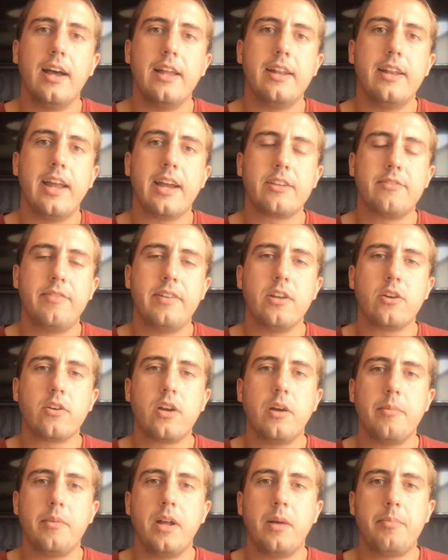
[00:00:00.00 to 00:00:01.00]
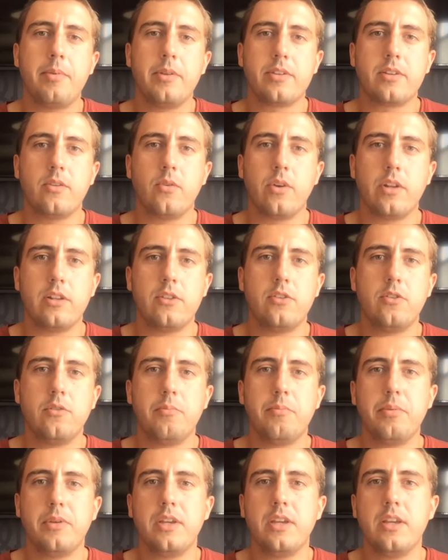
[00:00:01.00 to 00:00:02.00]
Next video coming up is going to
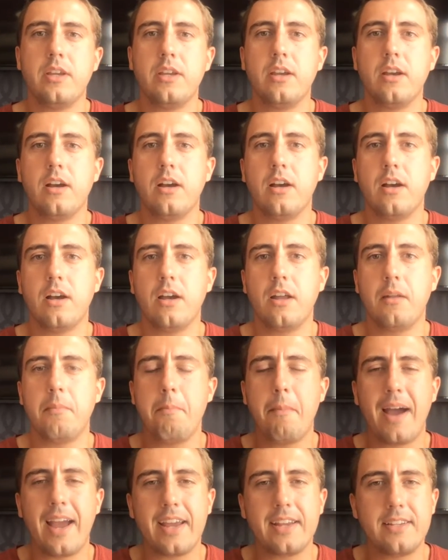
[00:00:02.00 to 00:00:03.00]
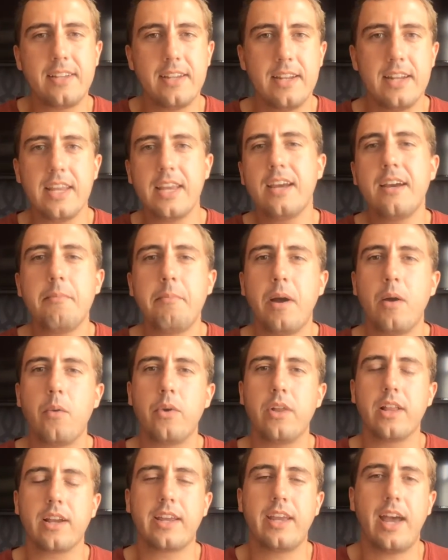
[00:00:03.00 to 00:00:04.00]
be on Maya Tania by
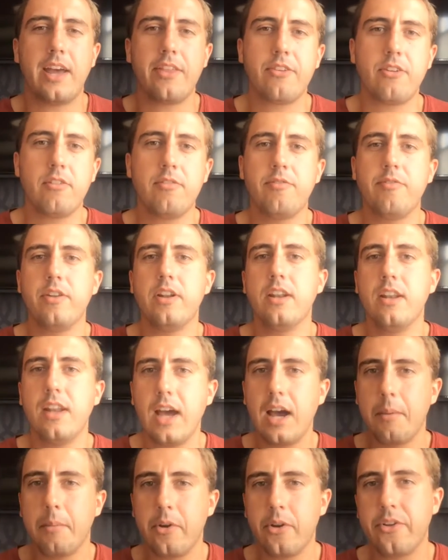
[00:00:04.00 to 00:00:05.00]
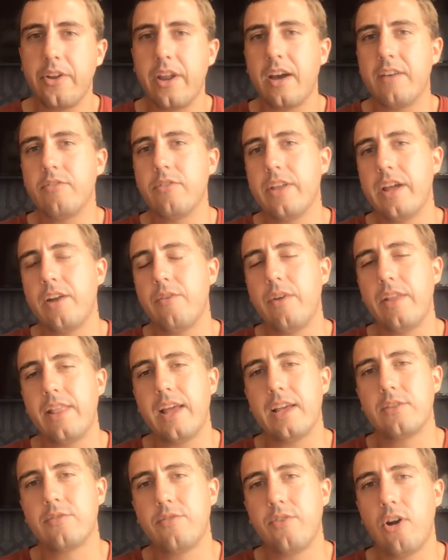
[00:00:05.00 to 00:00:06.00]
Willa Cather. Phenomenal novel that I read
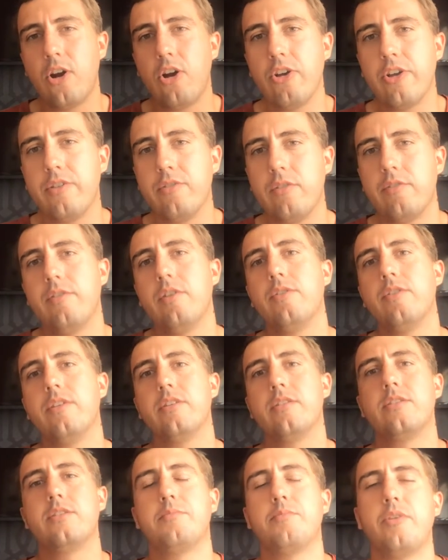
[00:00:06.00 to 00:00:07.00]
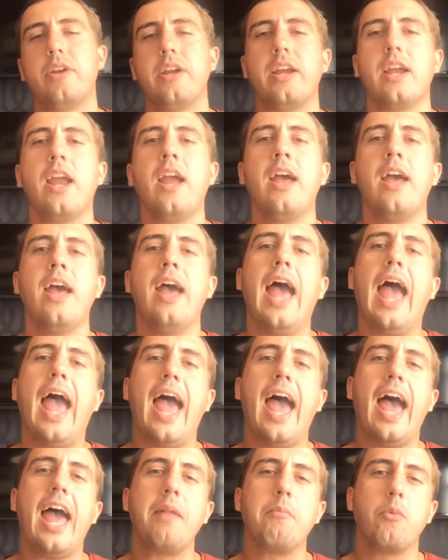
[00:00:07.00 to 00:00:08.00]
last fall and reviewed this spring,
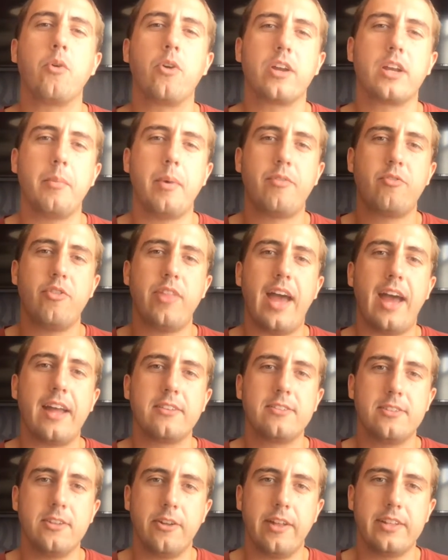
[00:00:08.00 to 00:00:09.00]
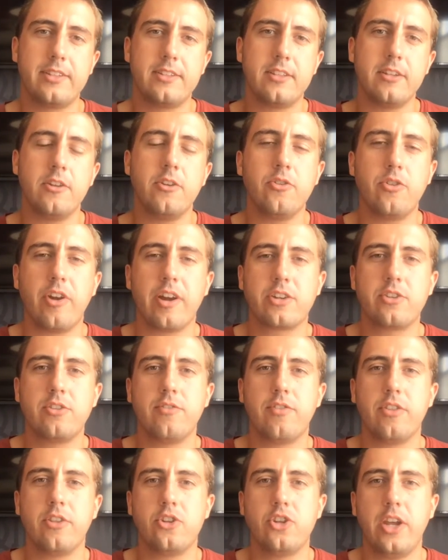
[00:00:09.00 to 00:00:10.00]
and more to come after that. So that's the new direction
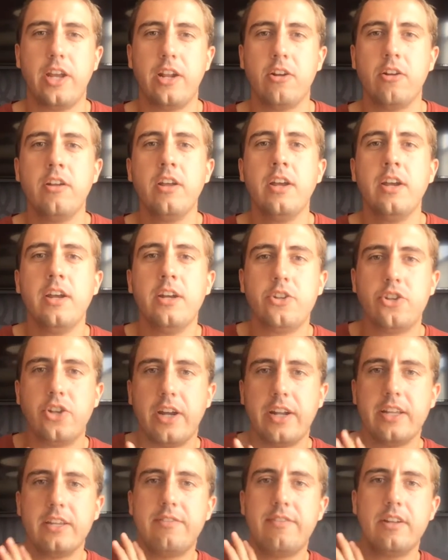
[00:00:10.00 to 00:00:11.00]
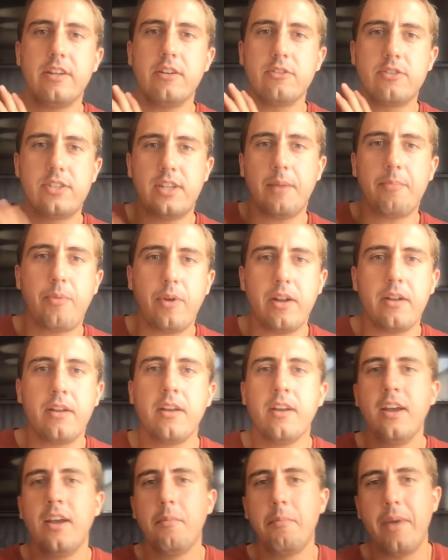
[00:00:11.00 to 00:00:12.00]
for the channel. Chinese videos separate.
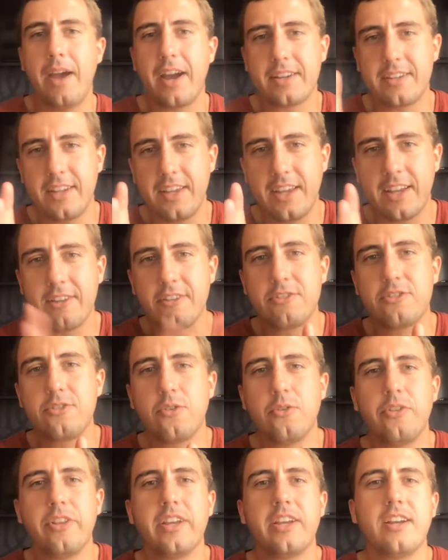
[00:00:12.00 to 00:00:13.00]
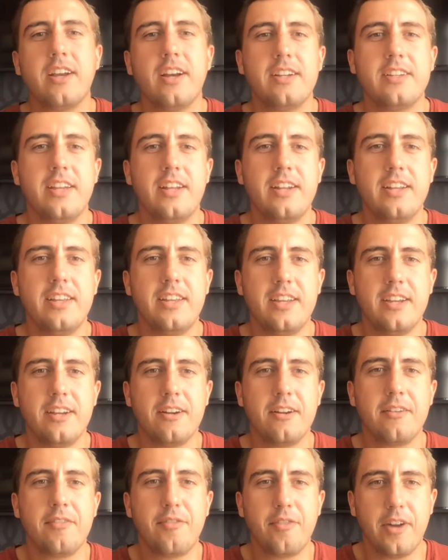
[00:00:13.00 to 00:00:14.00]
Back to English-only content
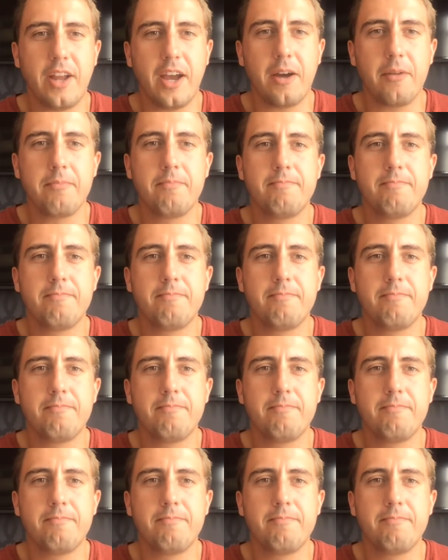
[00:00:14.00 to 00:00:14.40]
here for now.